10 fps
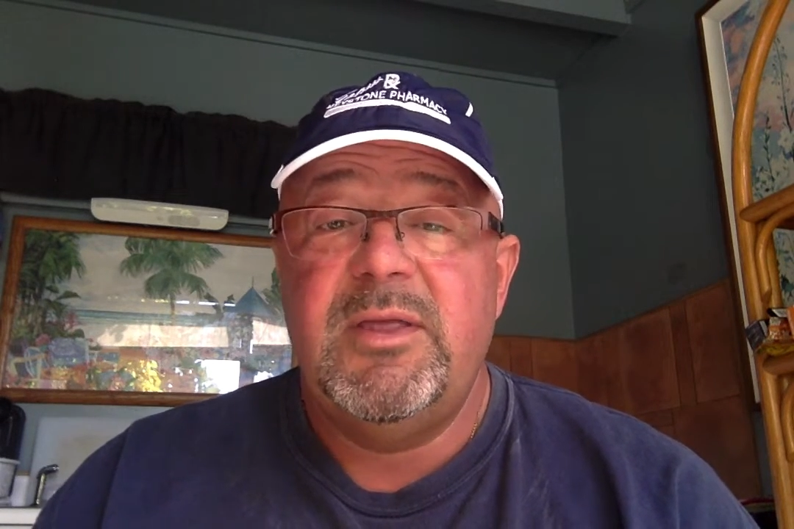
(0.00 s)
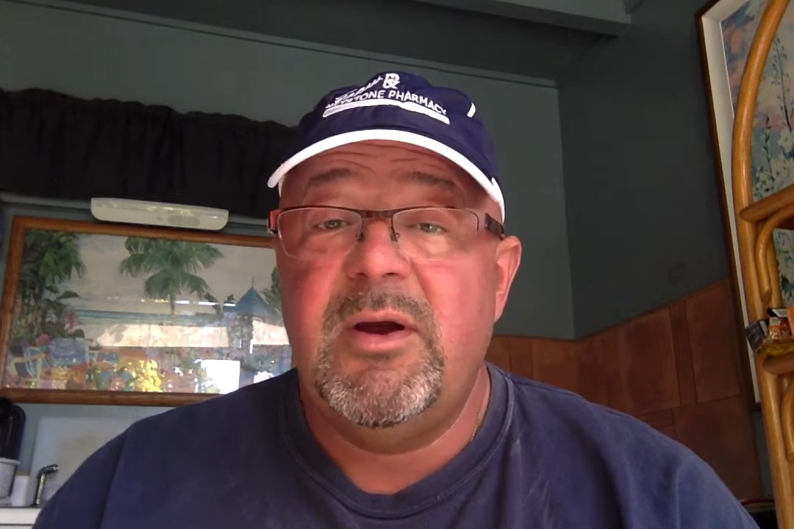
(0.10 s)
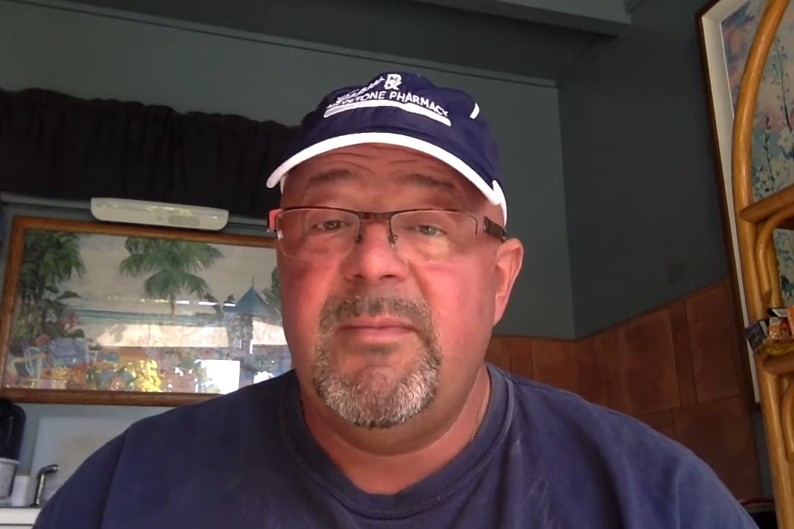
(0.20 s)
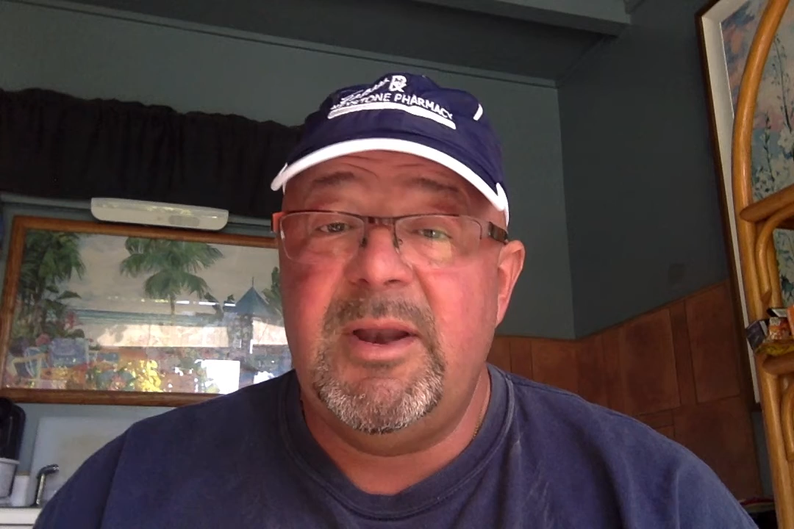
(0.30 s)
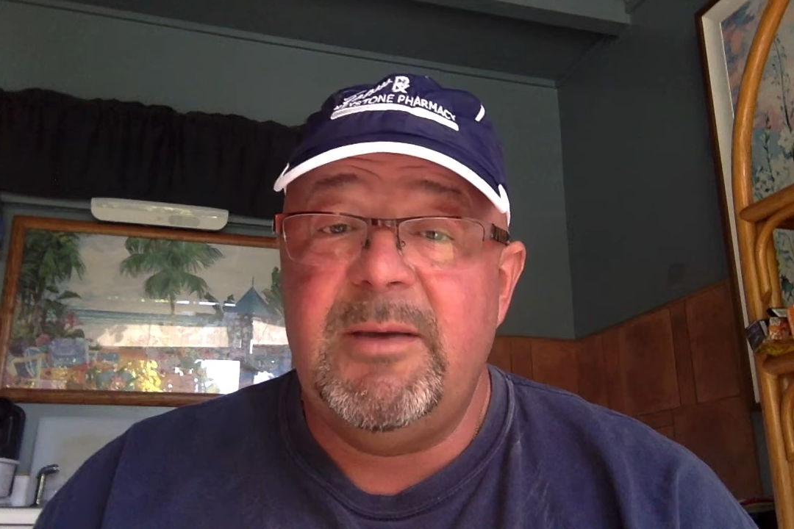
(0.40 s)

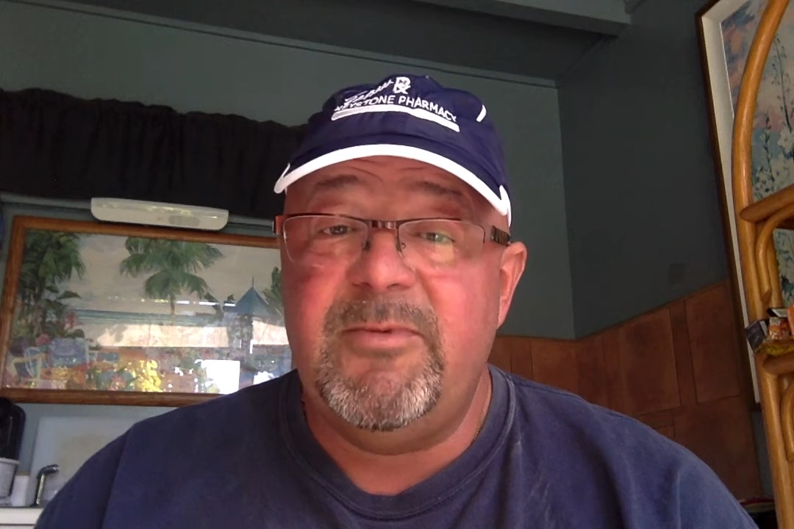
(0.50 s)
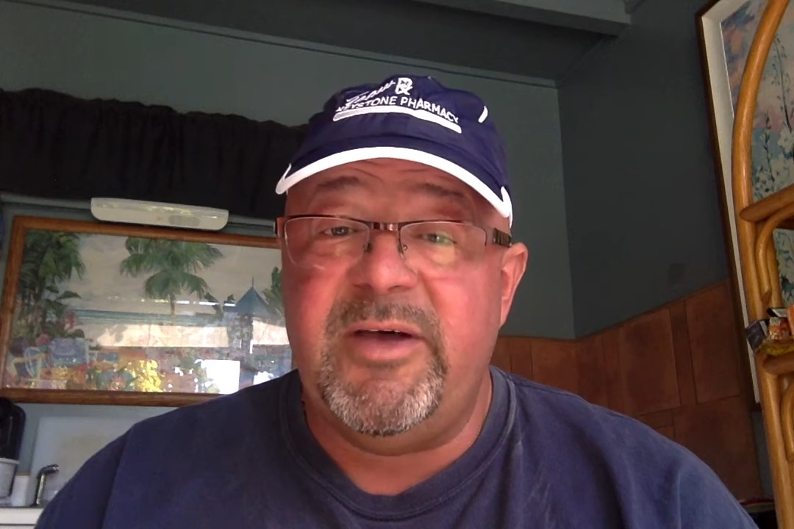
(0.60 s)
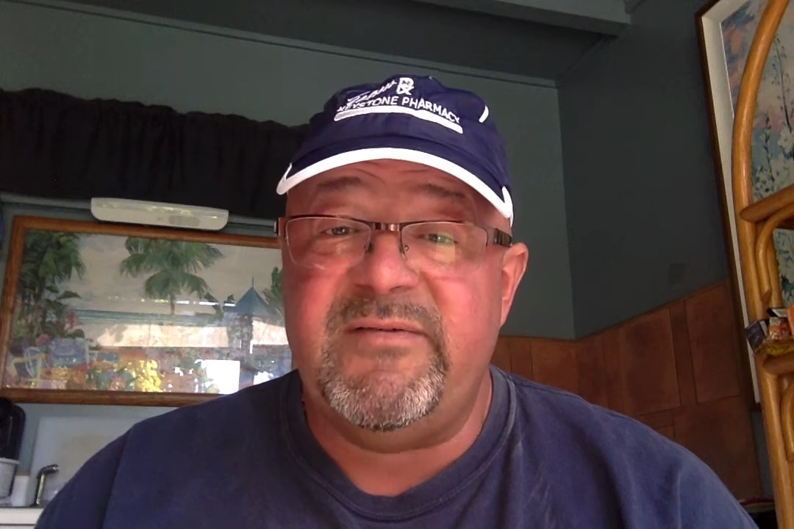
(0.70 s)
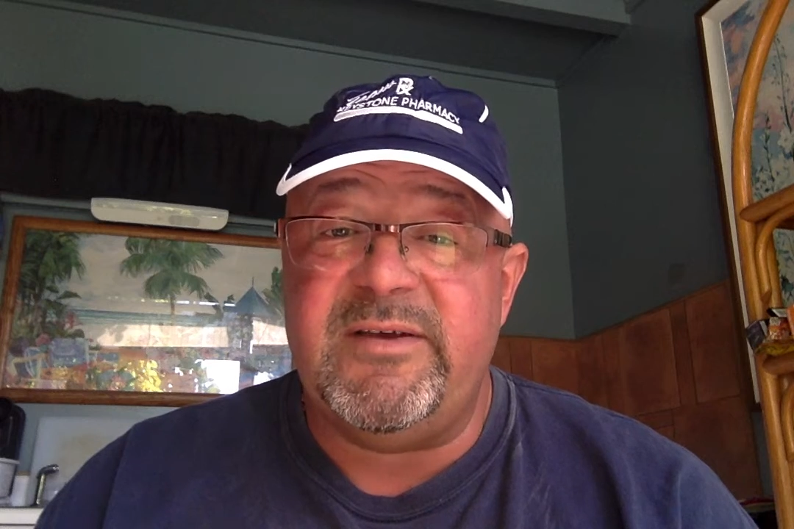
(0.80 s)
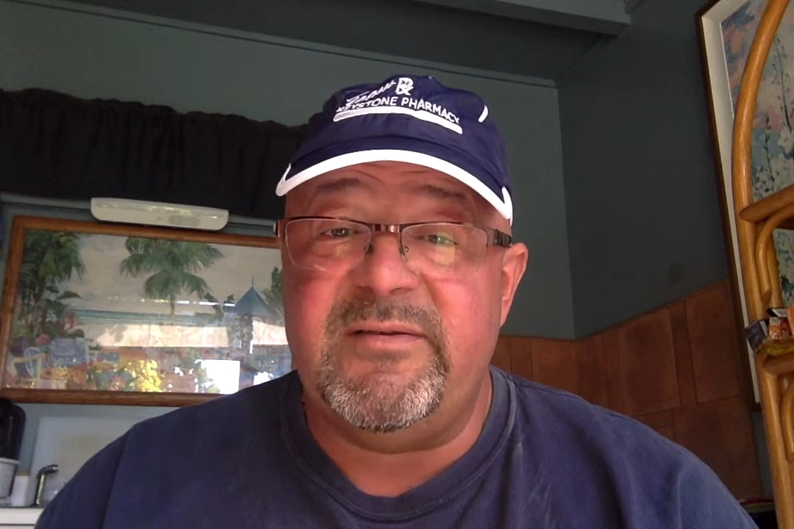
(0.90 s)
there are many
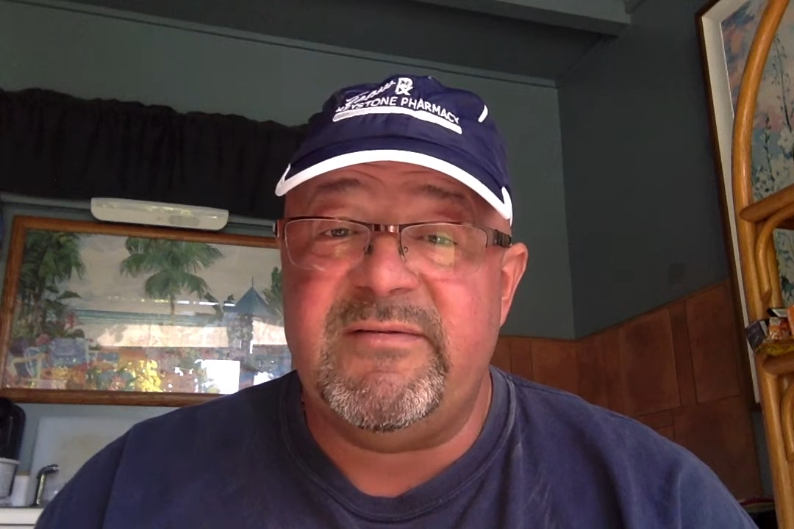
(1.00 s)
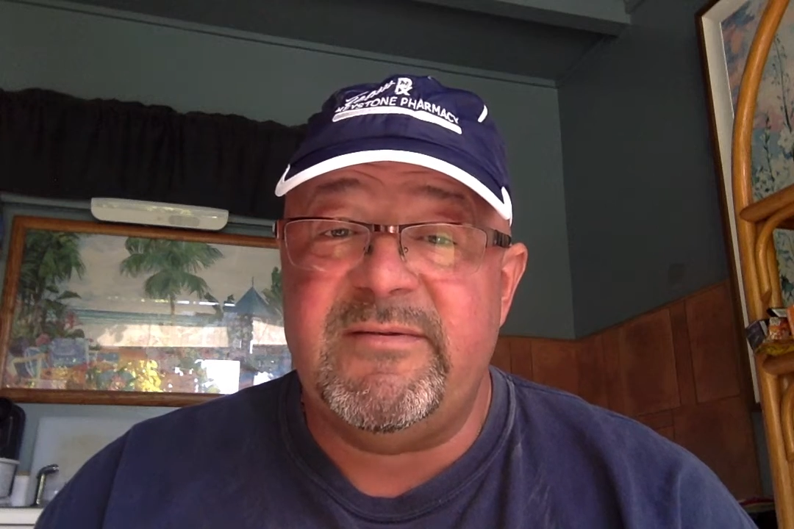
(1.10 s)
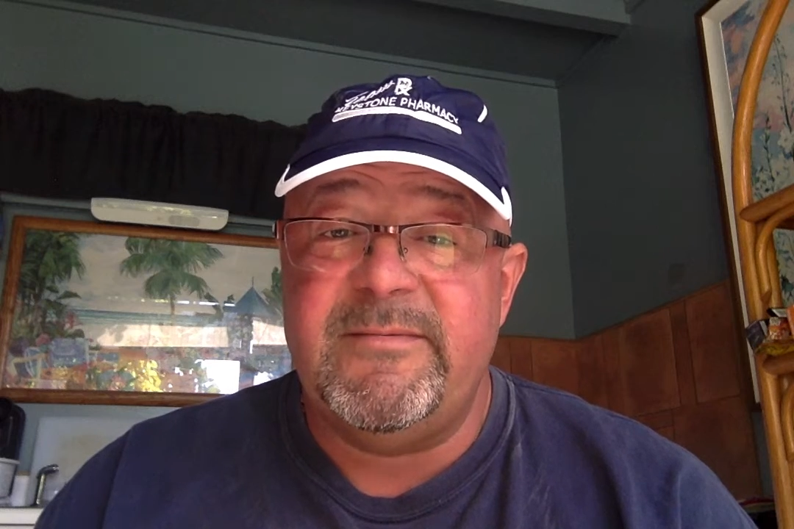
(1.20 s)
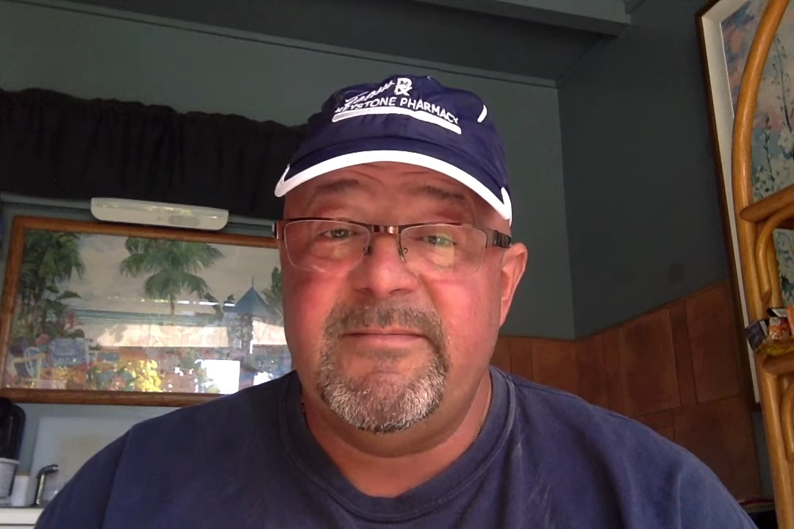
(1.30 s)
blessings.